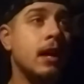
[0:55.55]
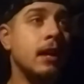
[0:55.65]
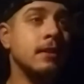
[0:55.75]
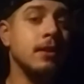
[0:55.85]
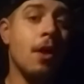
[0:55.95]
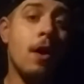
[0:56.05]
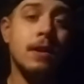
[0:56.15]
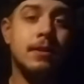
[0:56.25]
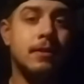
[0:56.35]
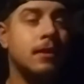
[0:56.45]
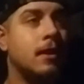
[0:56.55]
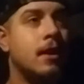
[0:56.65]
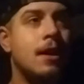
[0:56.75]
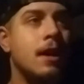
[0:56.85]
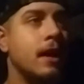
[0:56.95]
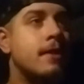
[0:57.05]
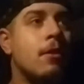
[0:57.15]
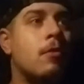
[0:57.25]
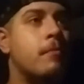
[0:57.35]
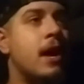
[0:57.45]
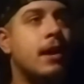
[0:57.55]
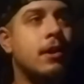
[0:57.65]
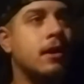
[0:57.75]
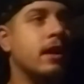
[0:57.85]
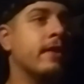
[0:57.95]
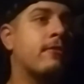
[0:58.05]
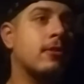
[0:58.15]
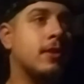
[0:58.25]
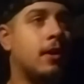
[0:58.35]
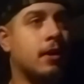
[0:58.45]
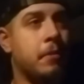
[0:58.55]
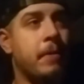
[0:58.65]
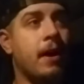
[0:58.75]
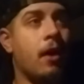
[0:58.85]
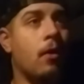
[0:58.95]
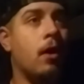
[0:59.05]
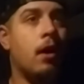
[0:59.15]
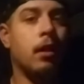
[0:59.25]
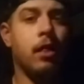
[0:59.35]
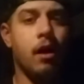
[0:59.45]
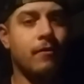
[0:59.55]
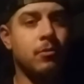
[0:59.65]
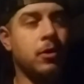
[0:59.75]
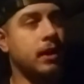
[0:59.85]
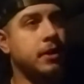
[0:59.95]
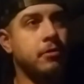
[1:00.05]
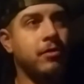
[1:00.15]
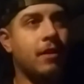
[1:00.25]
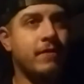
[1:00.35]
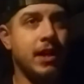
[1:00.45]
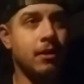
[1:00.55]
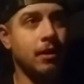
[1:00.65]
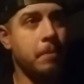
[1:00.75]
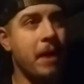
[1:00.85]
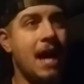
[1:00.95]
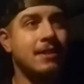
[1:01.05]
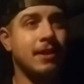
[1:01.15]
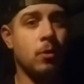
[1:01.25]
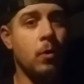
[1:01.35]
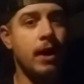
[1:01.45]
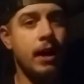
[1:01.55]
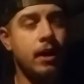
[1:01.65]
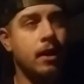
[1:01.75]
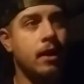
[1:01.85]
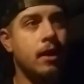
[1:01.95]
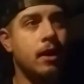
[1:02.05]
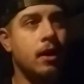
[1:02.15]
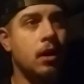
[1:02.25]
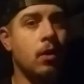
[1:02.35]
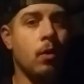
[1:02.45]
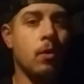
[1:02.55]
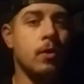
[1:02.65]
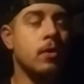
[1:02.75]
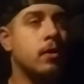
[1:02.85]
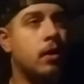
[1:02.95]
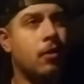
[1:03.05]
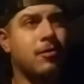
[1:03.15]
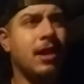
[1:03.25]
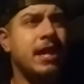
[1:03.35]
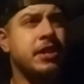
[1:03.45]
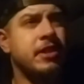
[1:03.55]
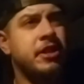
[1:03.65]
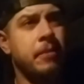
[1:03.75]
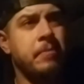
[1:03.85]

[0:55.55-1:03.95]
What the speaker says: is loss. It don't matter if we're talking about a loved one that you love dearly passing away, or a relationship